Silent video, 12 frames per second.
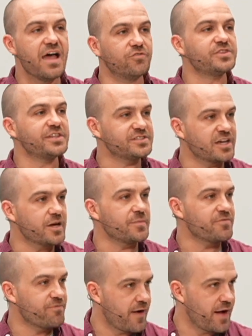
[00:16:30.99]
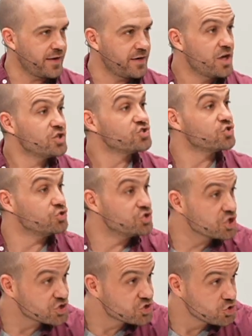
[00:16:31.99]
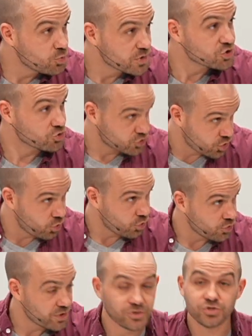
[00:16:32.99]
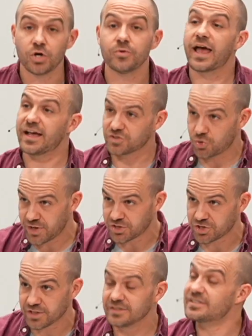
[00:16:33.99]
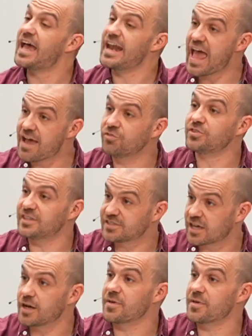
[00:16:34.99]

everything's going to be fine. So just do what you're told, don't ask questions, and everything's going to